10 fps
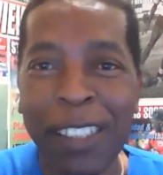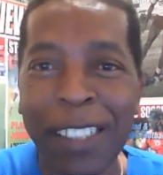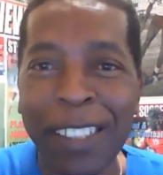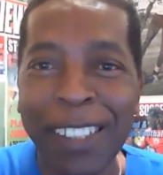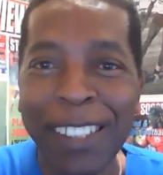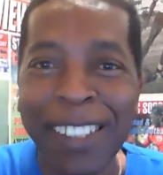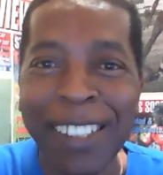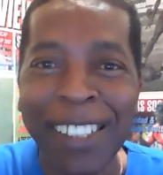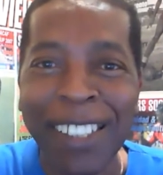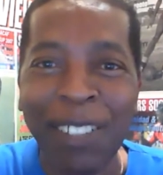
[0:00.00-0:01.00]
his
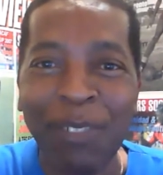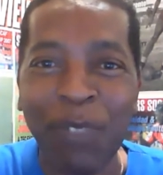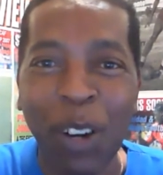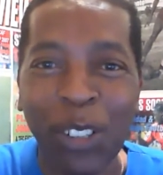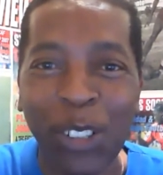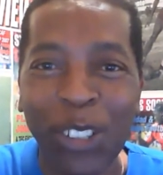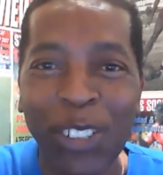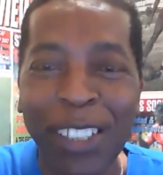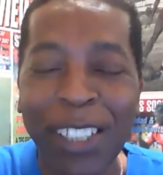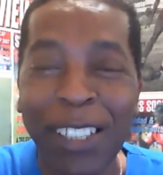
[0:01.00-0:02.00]
function.
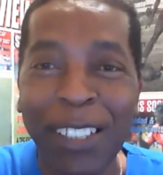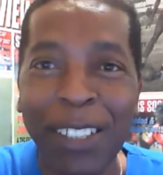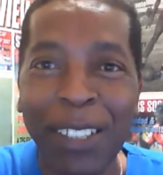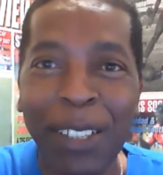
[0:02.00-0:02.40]
And